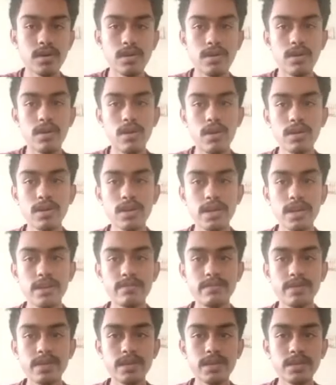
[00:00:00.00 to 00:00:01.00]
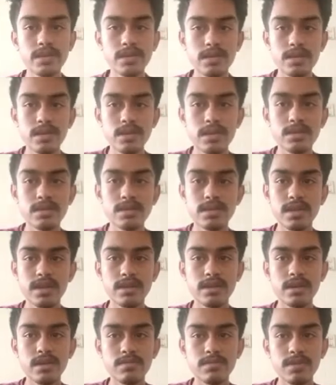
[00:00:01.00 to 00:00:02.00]
clock element is
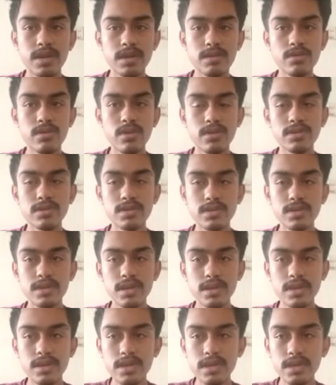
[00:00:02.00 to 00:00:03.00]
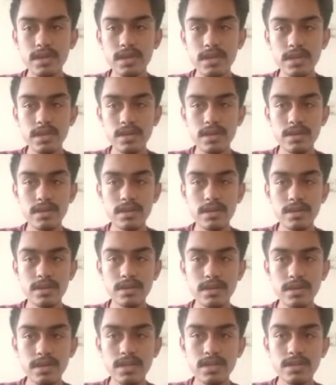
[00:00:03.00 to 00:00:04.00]
set up that constantly
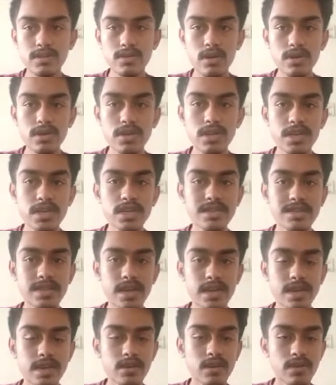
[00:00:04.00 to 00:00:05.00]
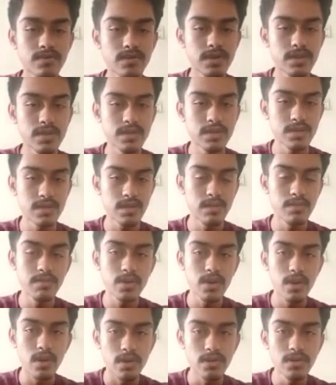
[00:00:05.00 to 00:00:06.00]
ticks on each second of the
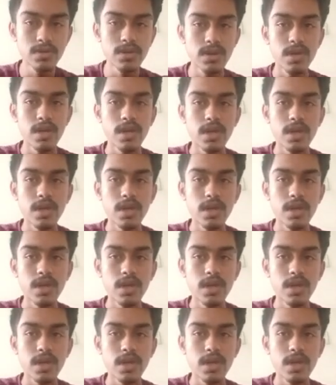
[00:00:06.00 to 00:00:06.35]
system clocks.